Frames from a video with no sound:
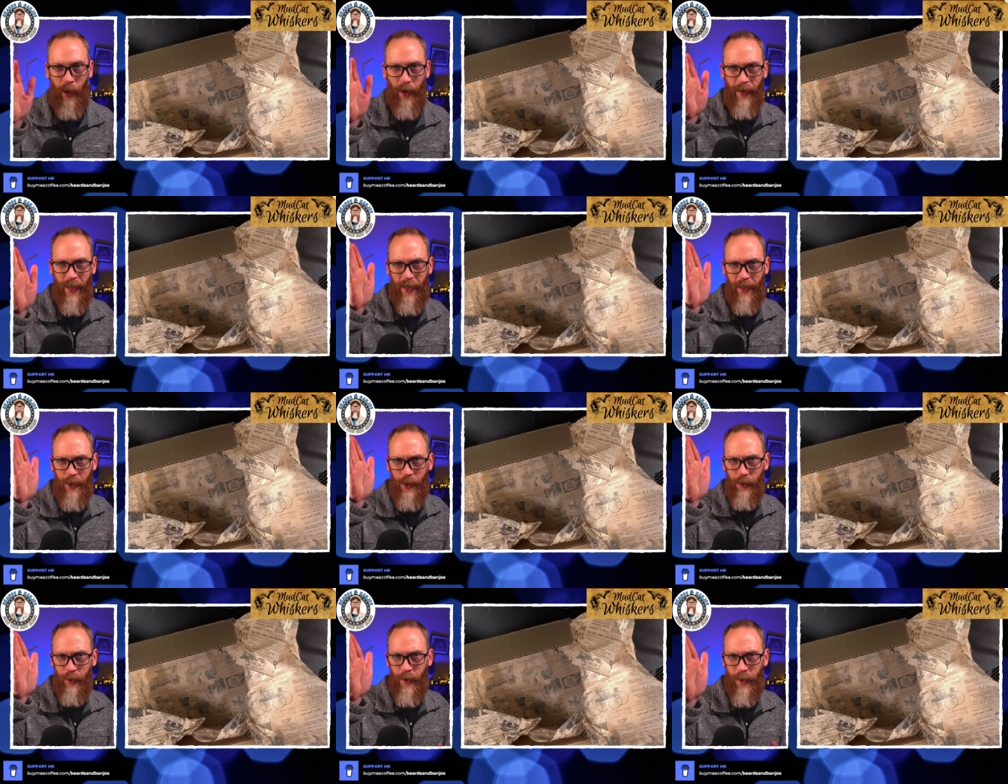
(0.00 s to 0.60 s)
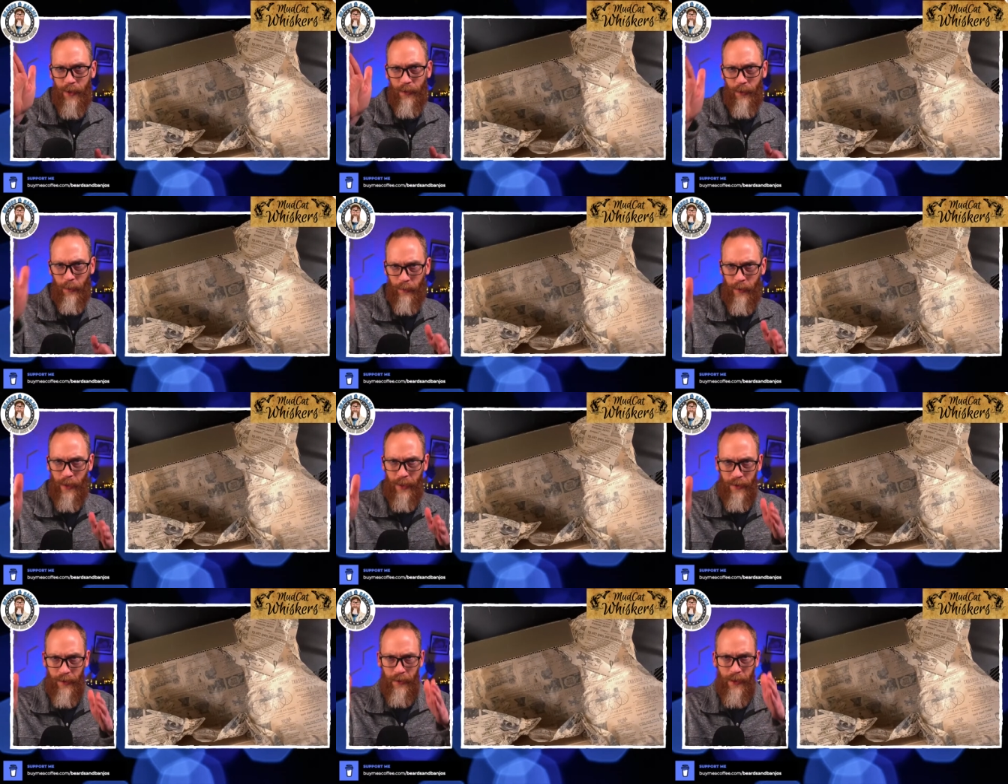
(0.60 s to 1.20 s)
I got to do this from
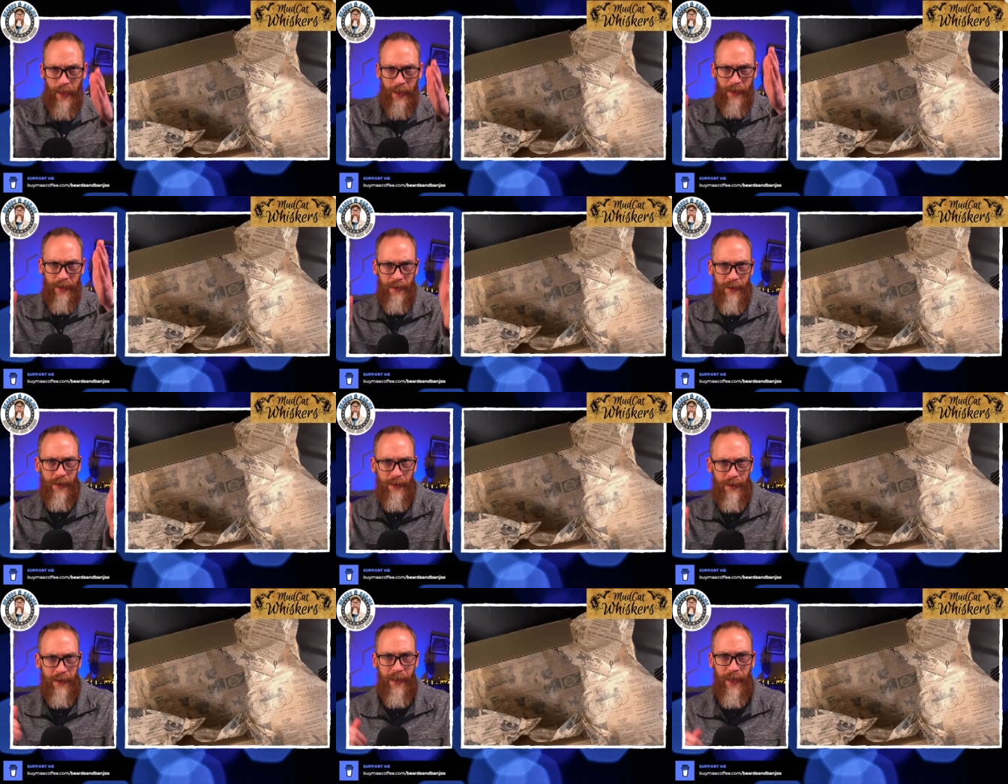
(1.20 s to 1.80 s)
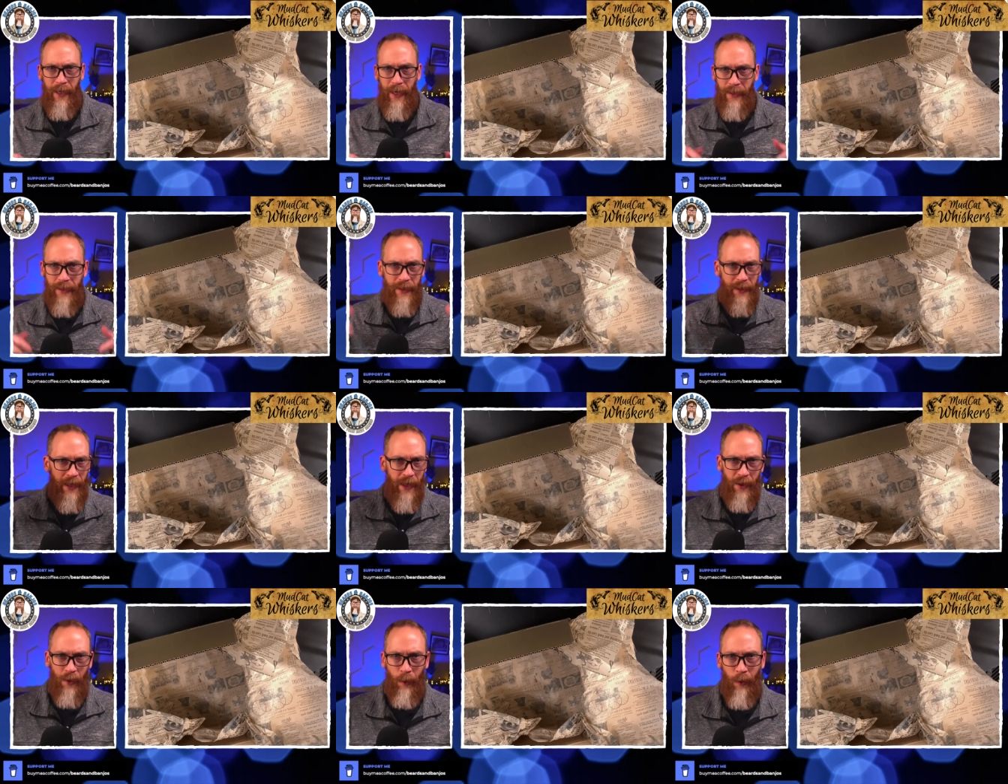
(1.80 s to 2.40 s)
this day to this day. I
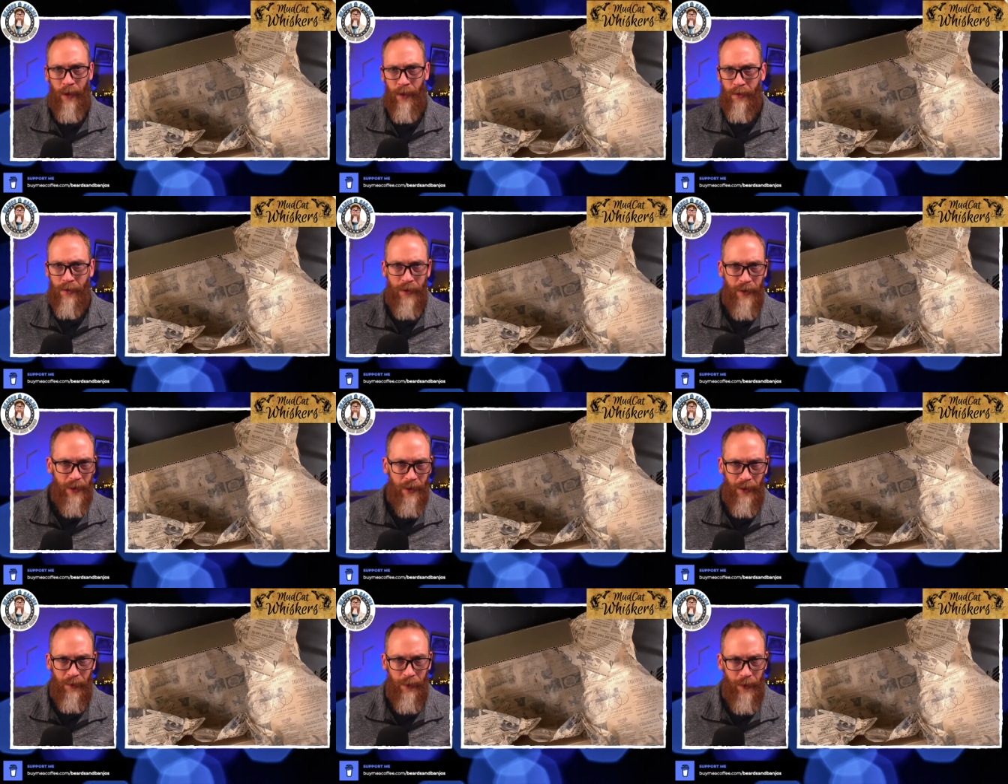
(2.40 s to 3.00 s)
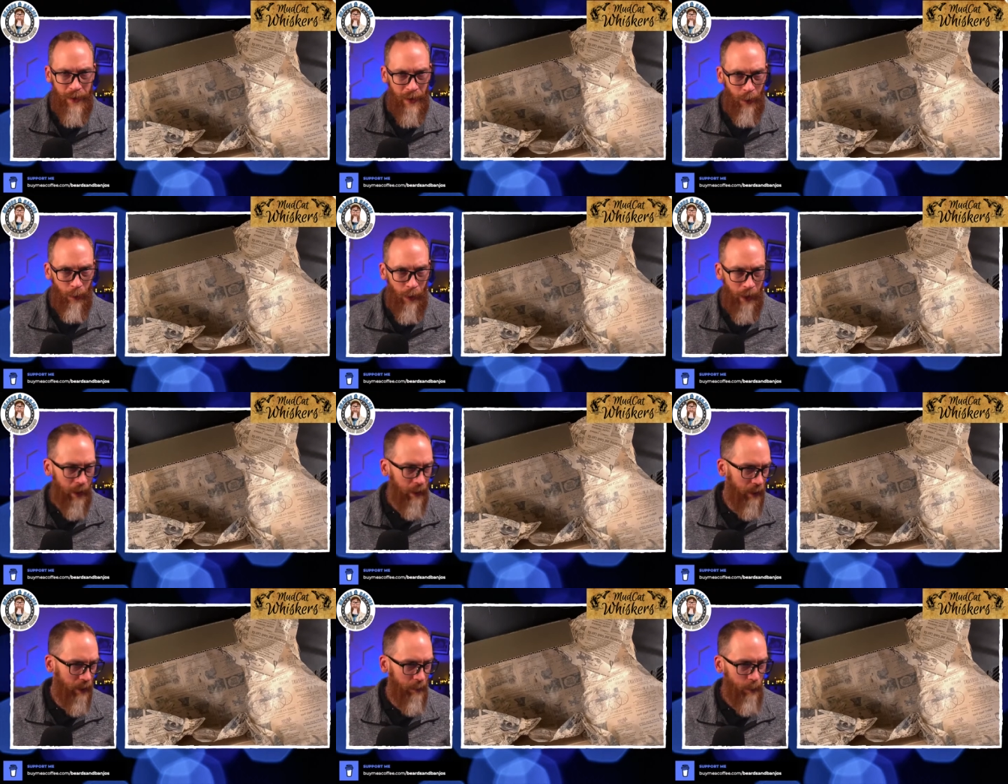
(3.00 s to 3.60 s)
just kind of wear the stuff as I
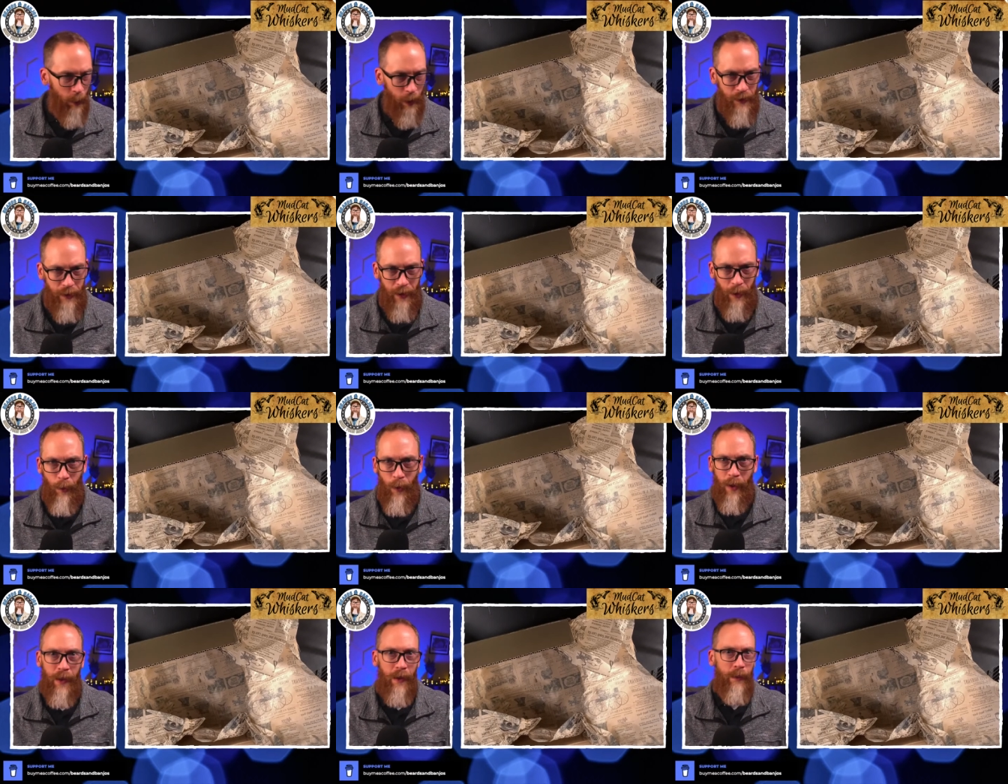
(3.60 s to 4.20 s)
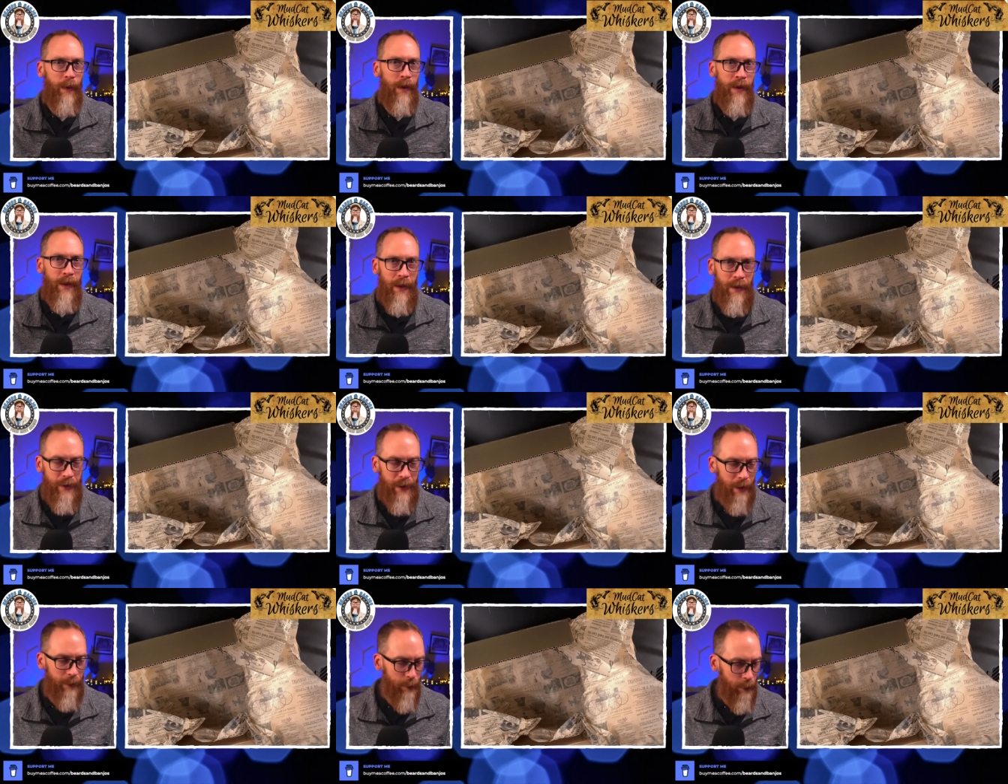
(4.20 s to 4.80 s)
wear it. And once I wear
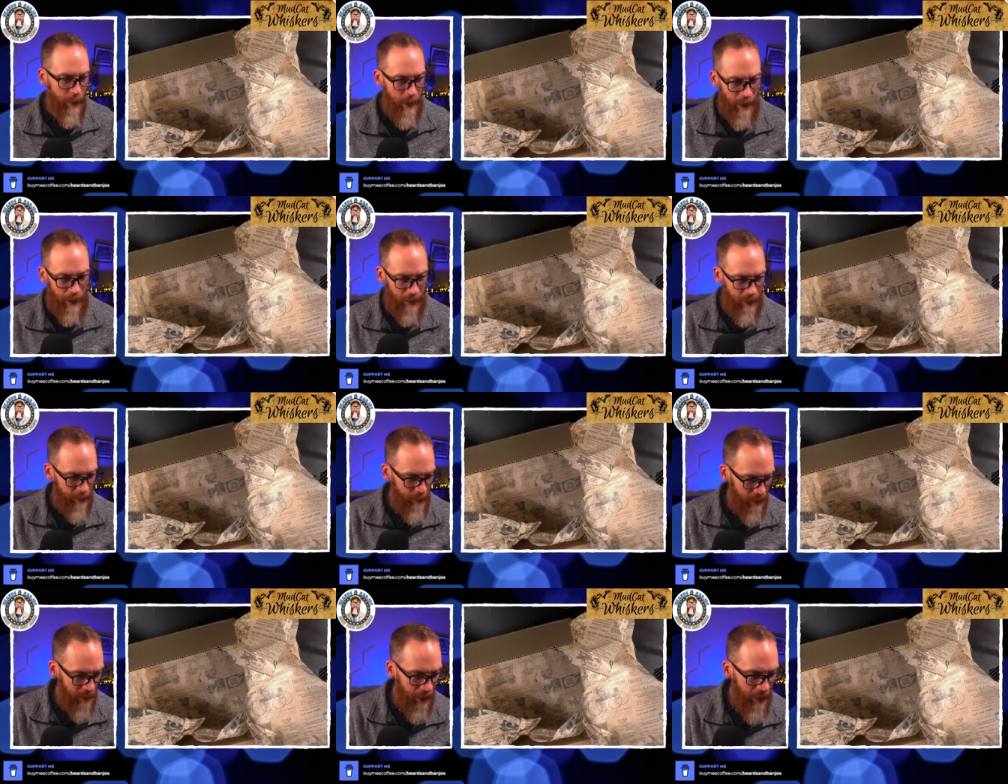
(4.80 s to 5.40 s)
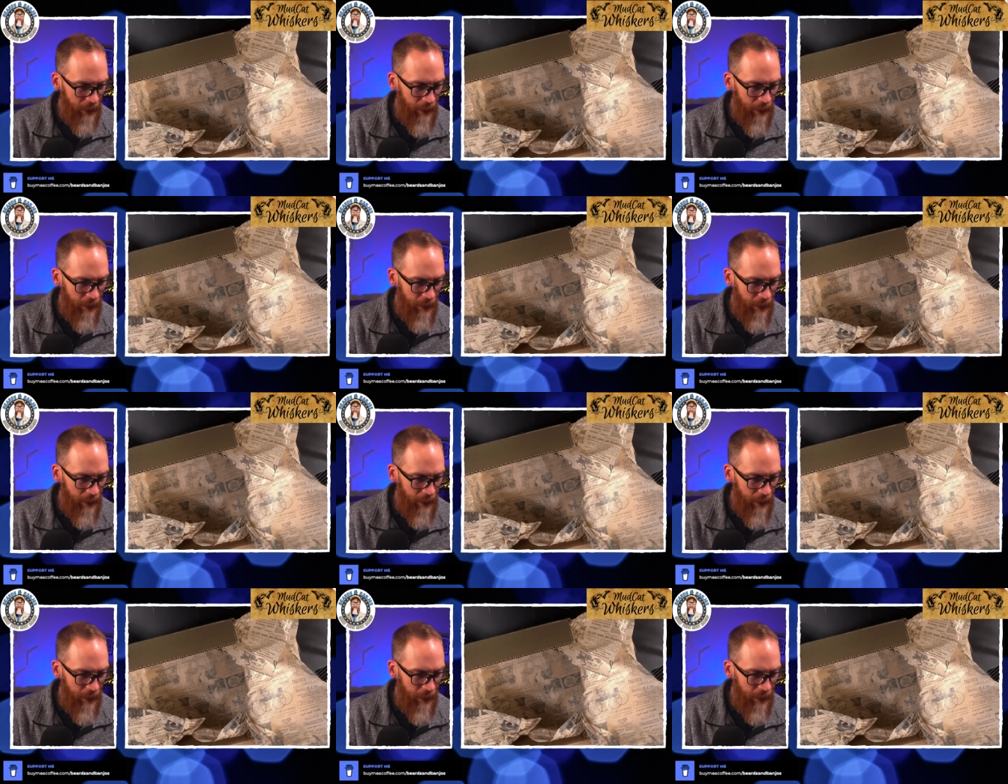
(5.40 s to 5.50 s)
everything several times,